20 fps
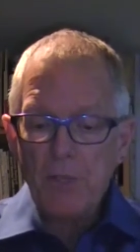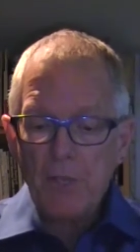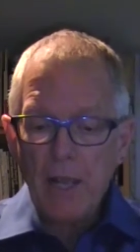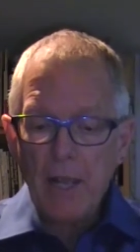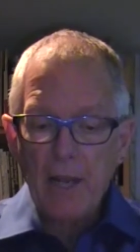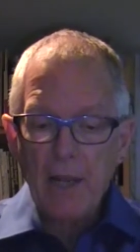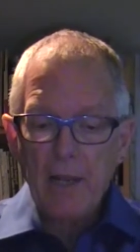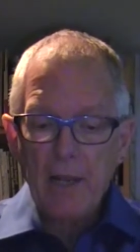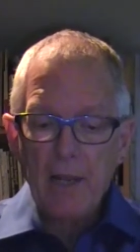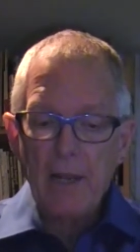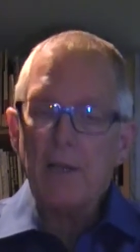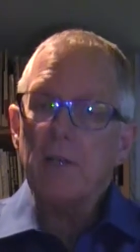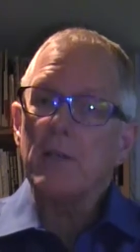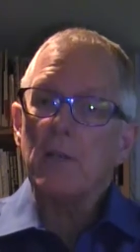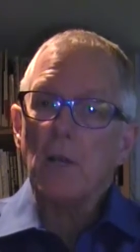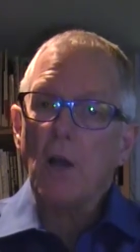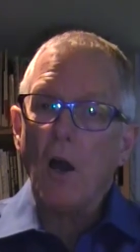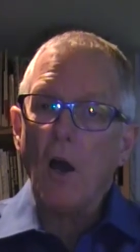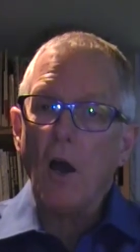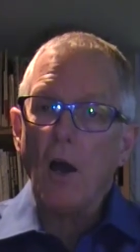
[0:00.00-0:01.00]
Dick and
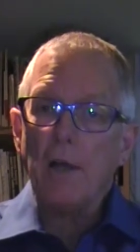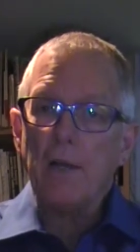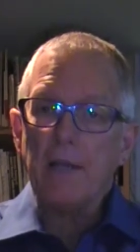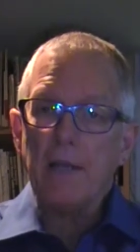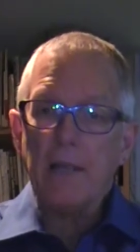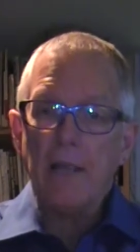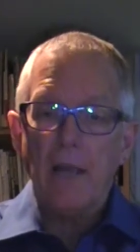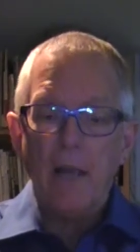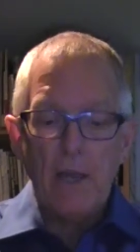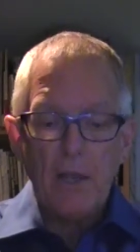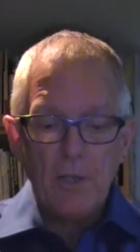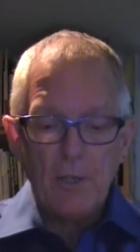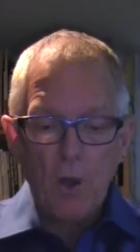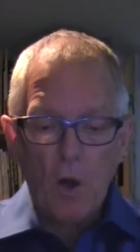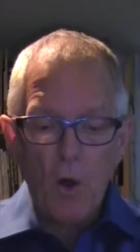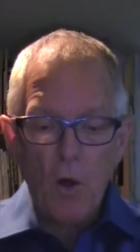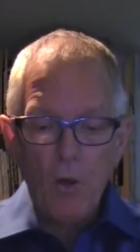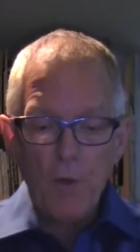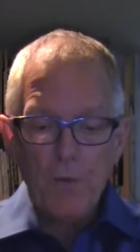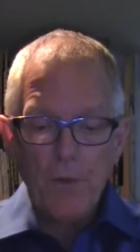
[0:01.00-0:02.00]
Condi
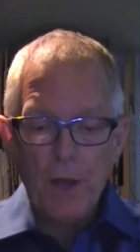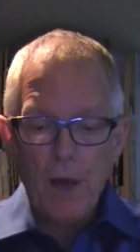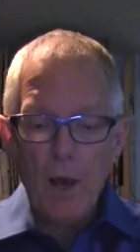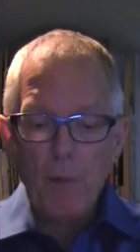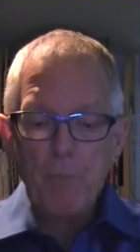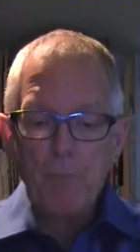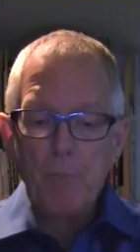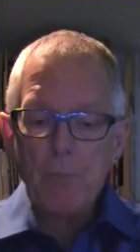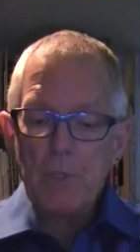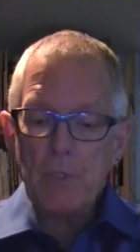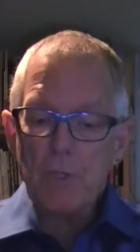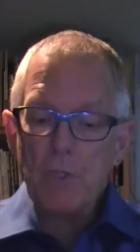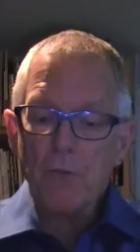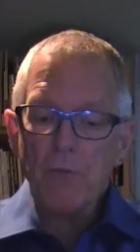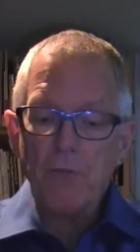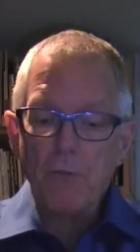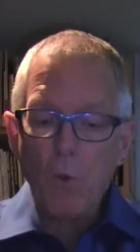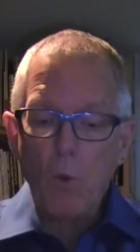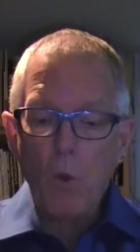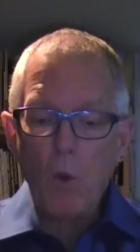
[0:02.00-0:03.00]
dolled up as the
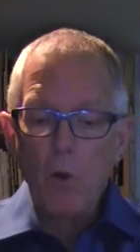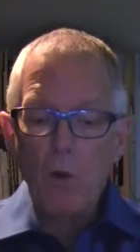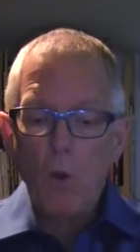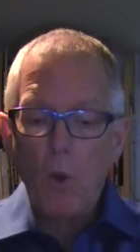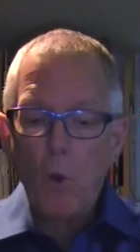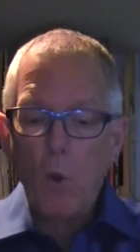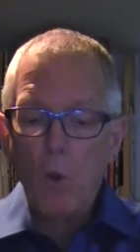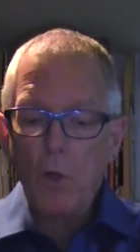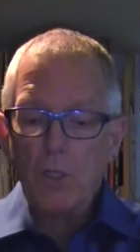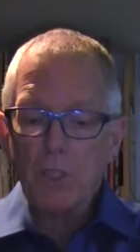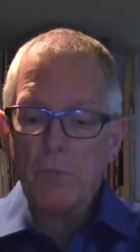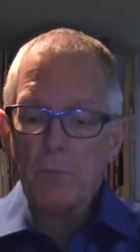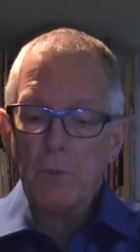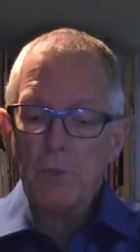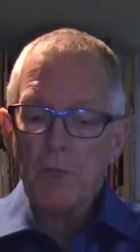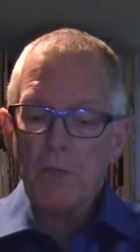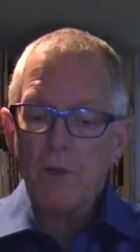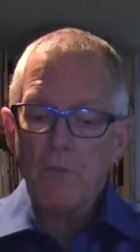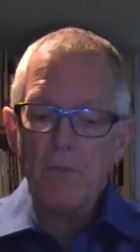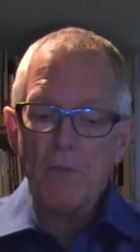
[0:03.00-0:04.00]
four
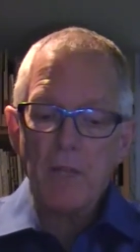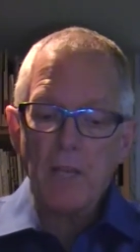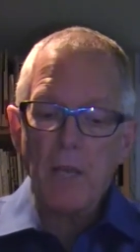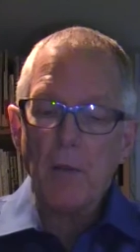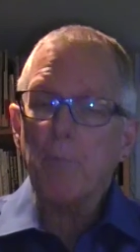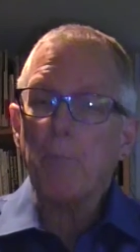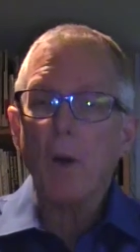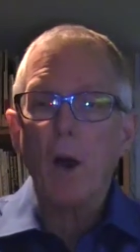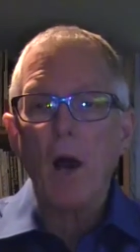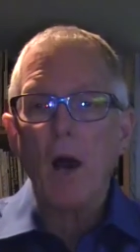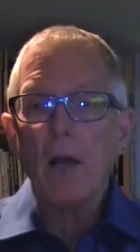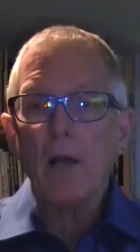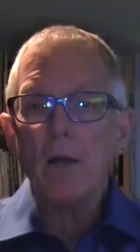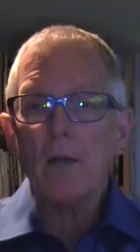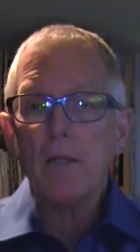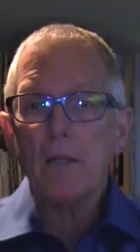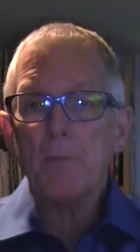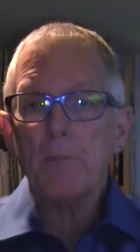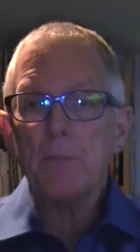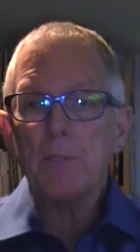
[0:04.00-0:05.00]
horsemen of the
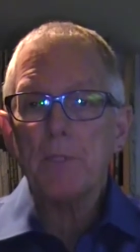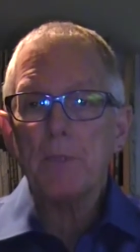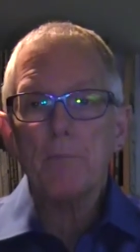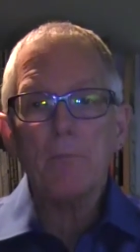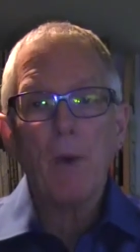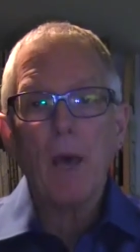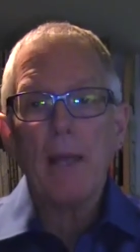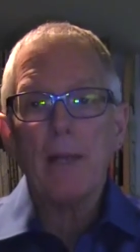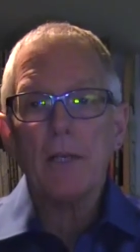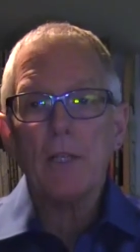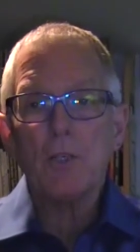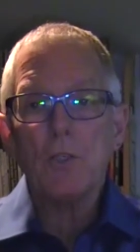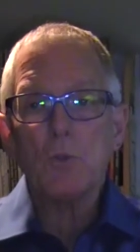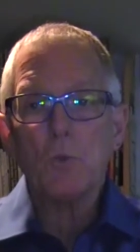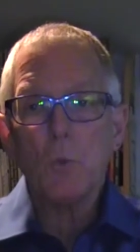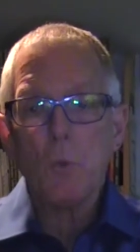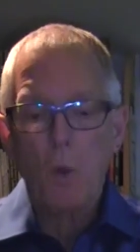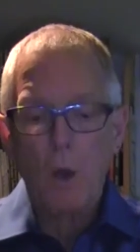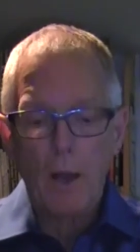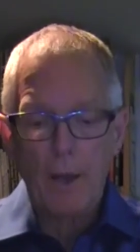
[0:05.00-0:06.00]
apocalypse minus
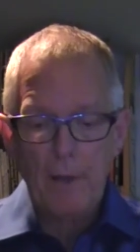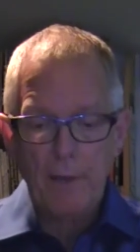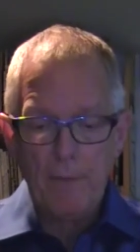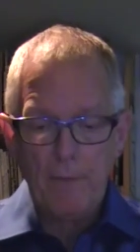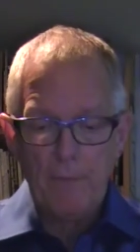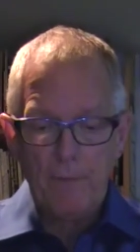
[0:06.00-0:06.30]
one.